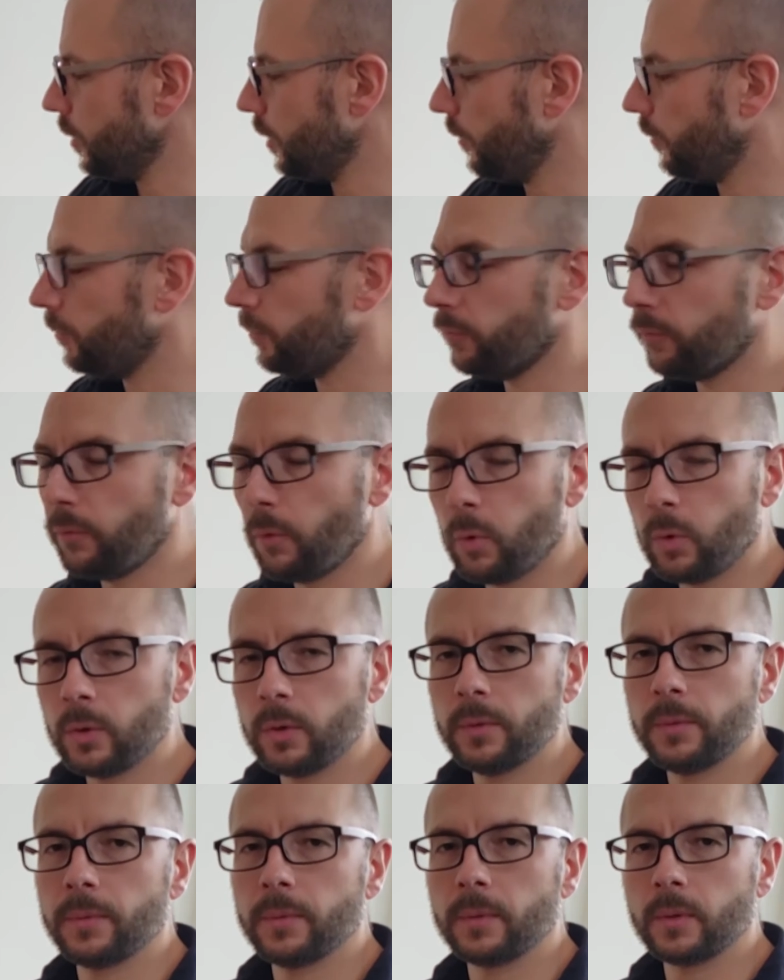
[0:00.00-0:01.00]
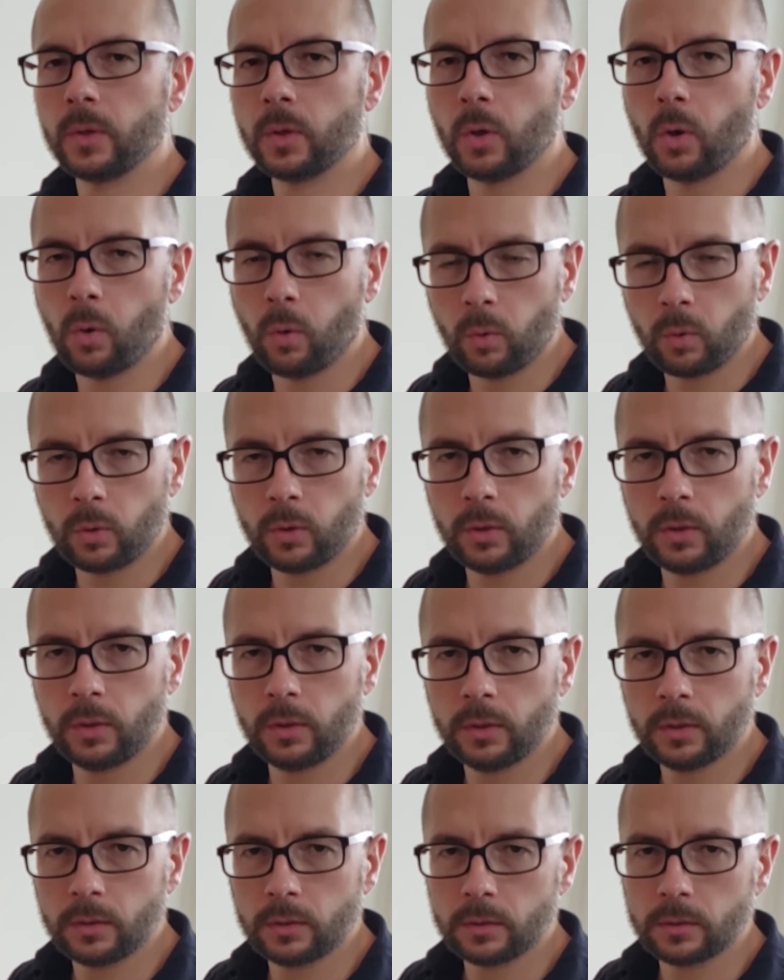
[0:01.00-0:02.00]
the fourth
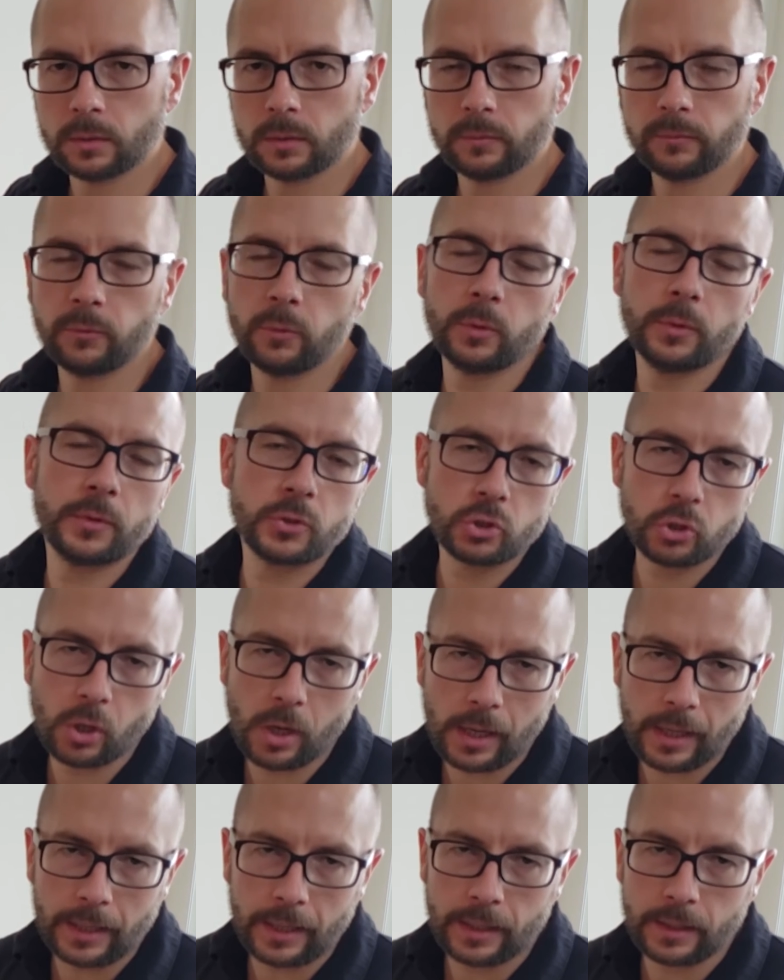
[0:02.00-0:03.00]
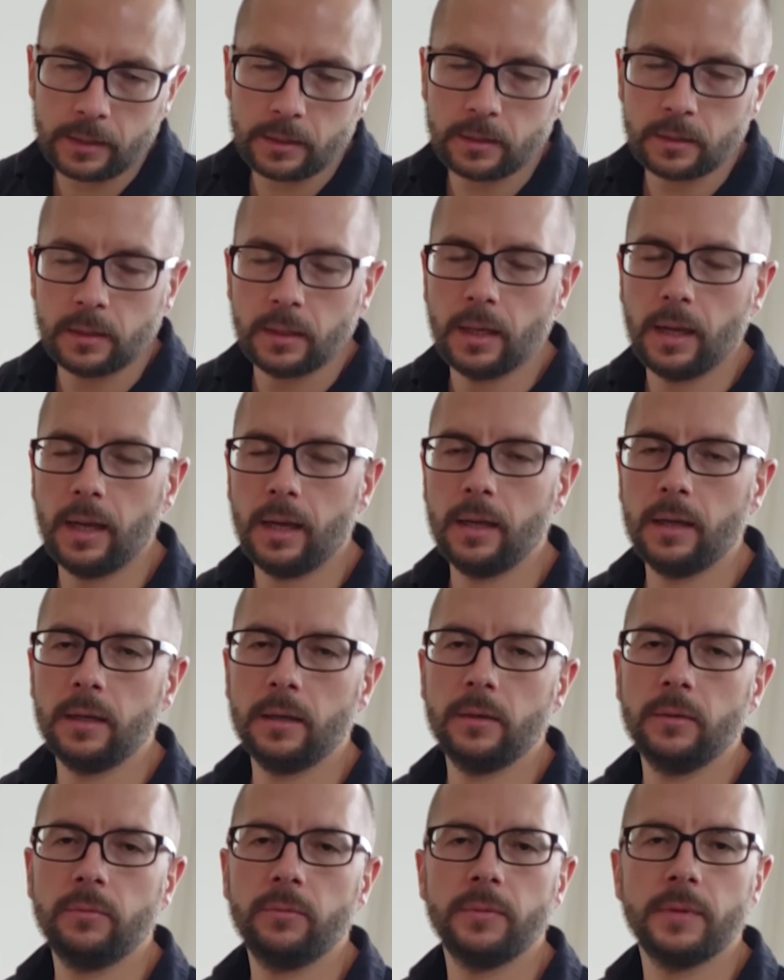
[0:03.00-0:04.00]
chord, fourth triad
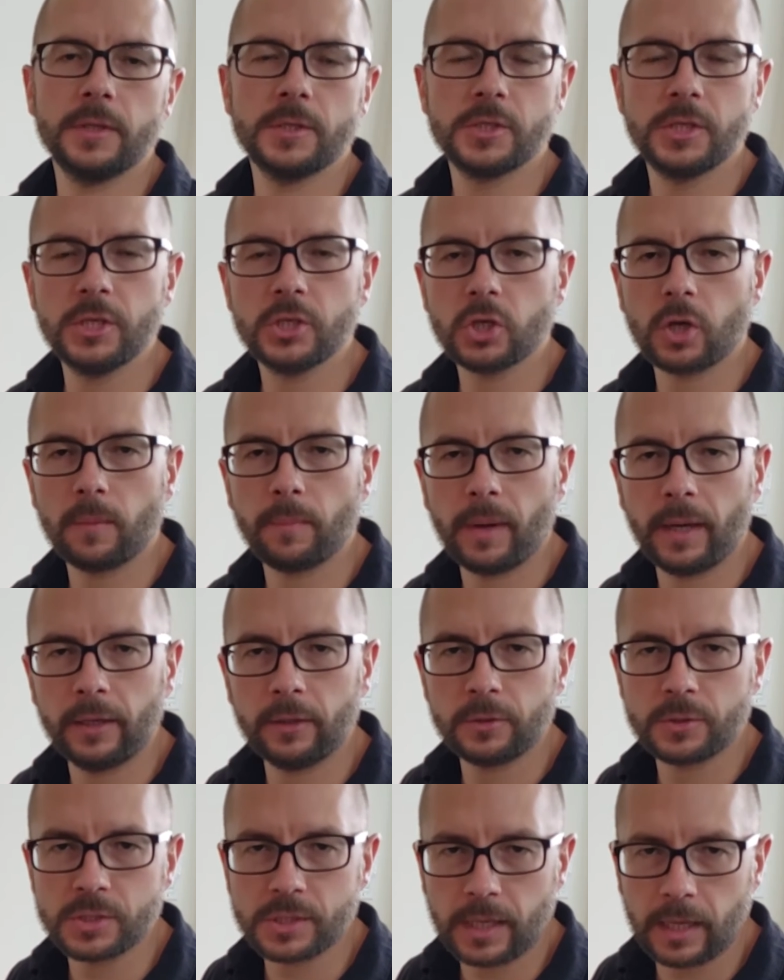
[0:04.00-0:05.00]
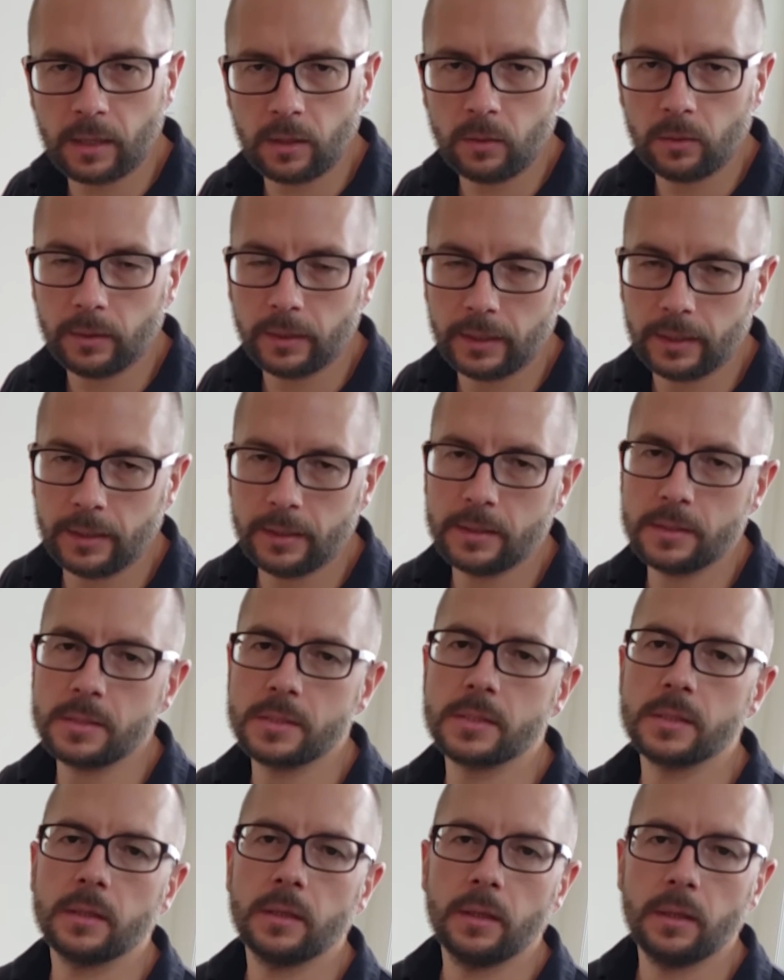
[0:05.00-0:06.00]
of the C sharp minor scale
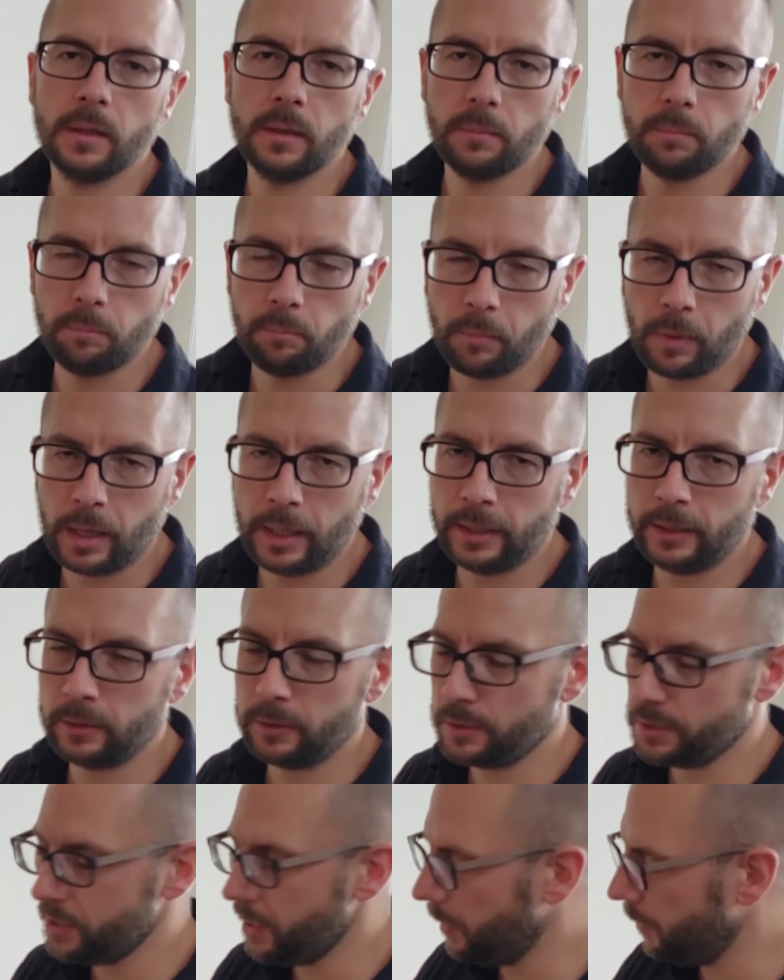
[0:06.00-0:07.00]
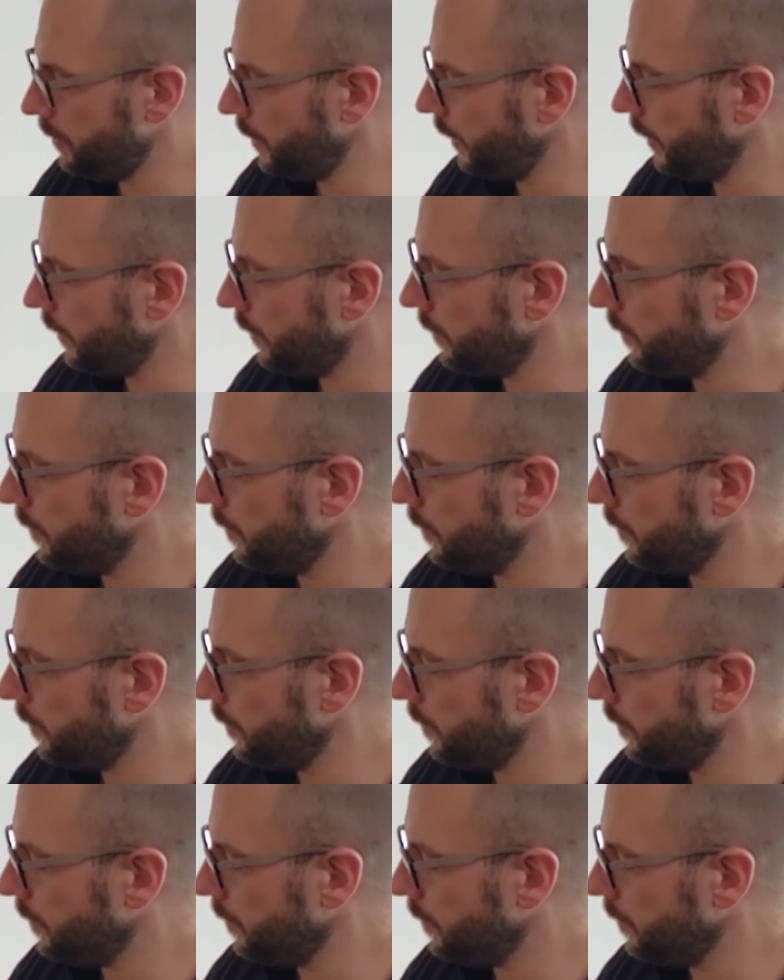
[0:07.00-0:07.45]
is minor sounding.